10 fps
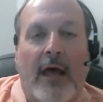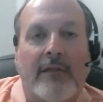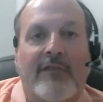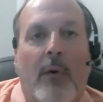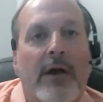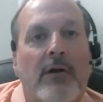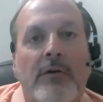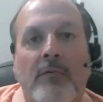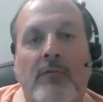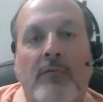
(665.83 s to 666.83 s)
And so I
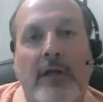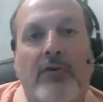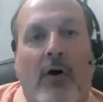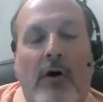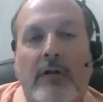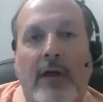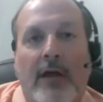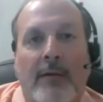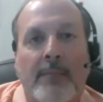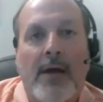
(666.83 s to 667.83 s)
couldn't really talk to
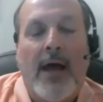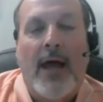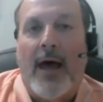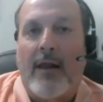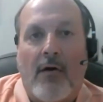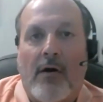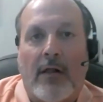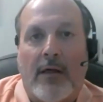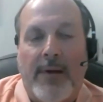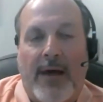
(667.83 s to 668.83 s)
him at
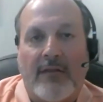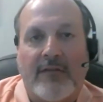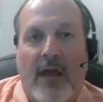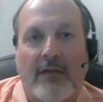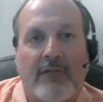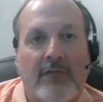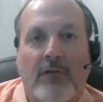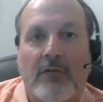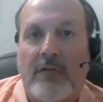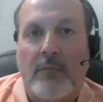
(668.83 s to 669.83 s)
all about his cases
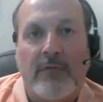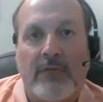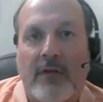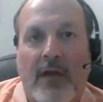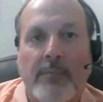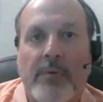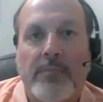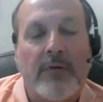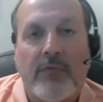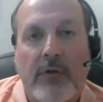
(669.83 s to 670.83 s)
because he was
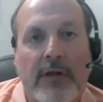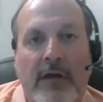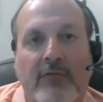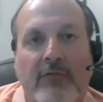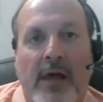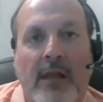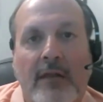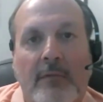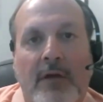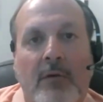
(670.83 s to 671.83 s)
incapable of really
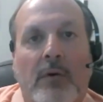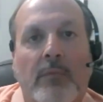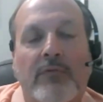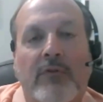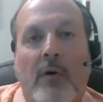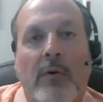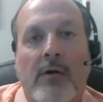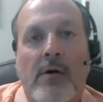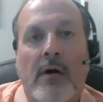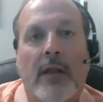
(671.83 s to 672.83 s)
explaining to me what was
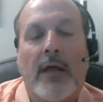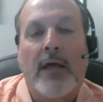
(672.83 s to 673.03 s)
going on.